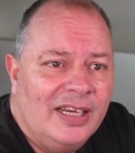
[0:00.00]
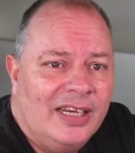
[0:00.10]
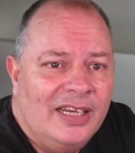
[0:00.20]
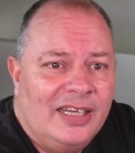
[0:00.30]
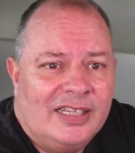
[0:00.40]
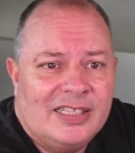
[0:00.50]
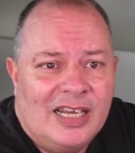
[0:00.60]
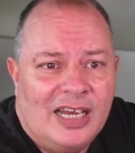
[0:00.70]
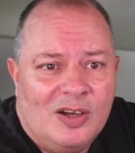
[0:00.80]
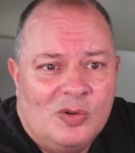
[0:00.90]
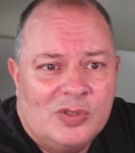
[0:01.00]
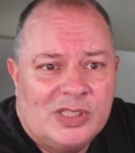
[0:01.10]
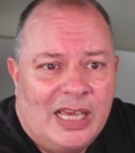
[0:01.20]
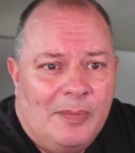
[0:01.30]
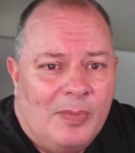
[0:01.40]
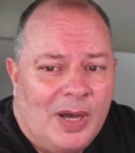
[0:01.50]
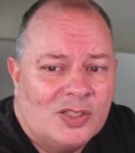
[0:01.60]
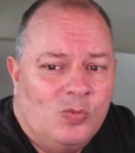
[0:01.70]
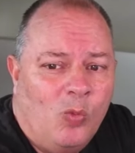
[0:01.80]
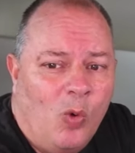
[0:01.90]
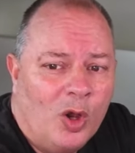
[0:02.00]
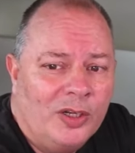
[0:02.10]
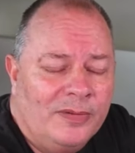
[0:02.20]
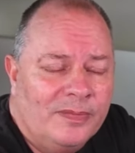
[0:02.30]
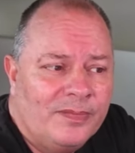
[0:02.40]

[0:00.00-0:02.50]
And it's now 10 past one